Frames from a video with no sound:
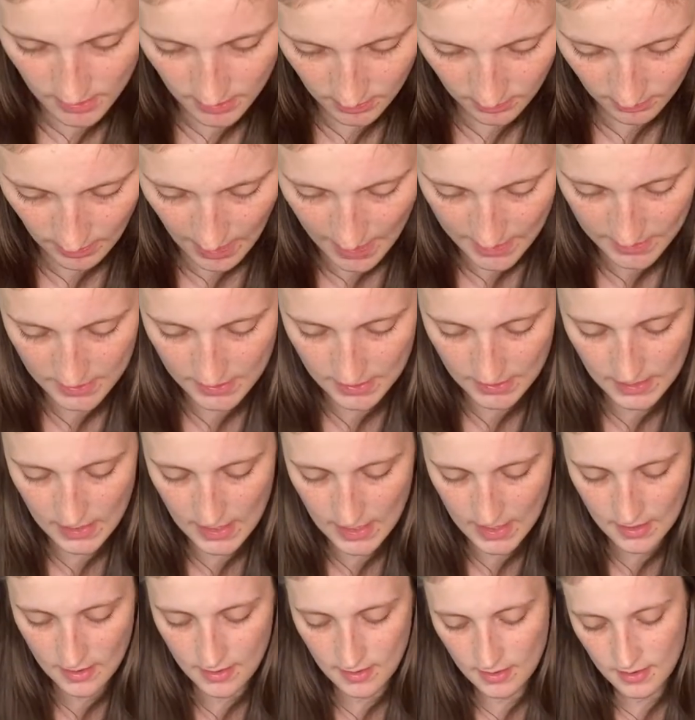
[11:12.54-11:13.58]

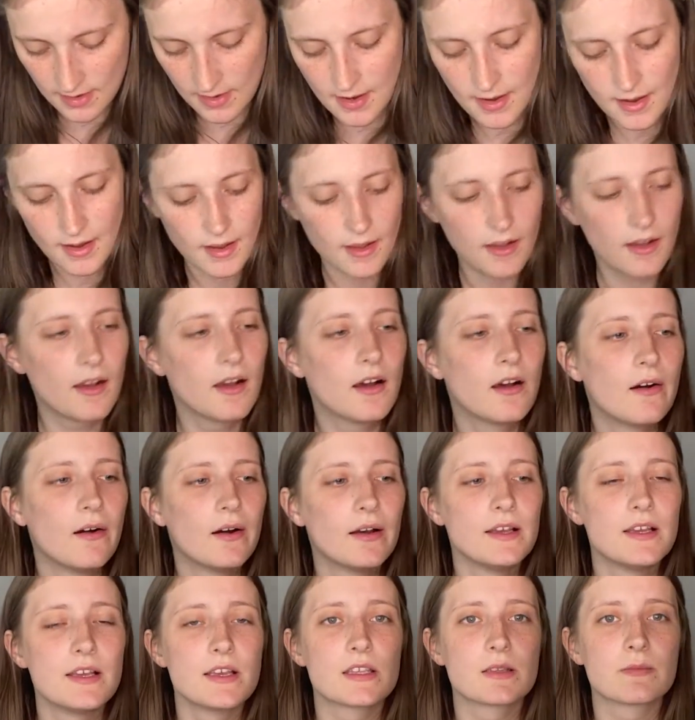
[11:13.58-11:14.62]
lastly
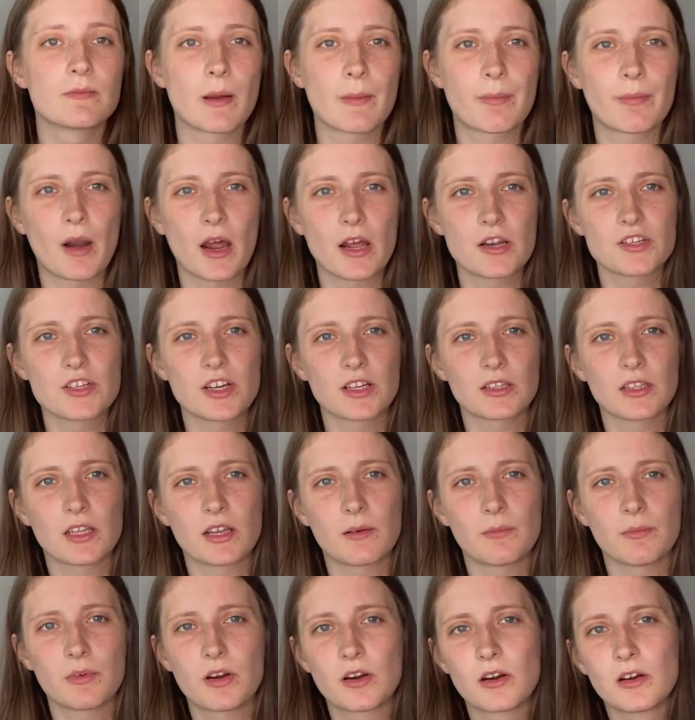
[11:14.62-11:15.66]
is my project that
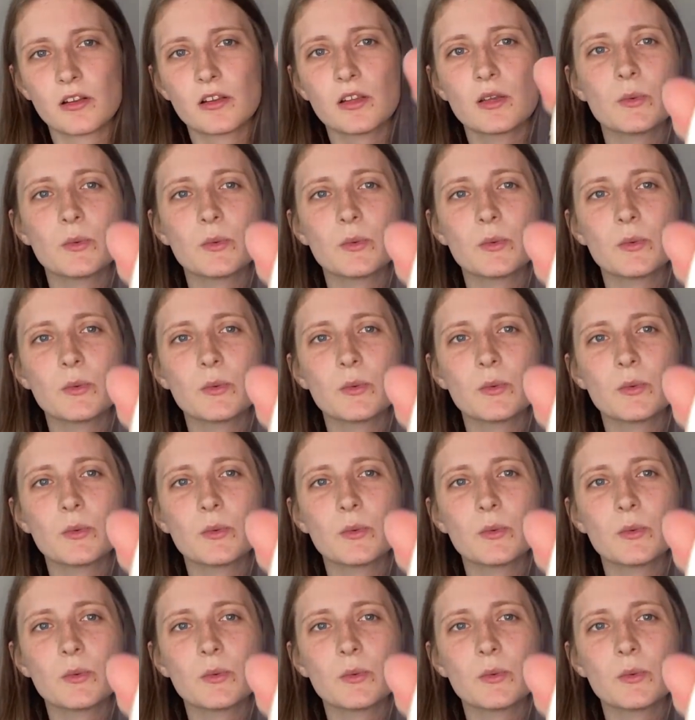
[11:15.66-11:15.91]
I'm currently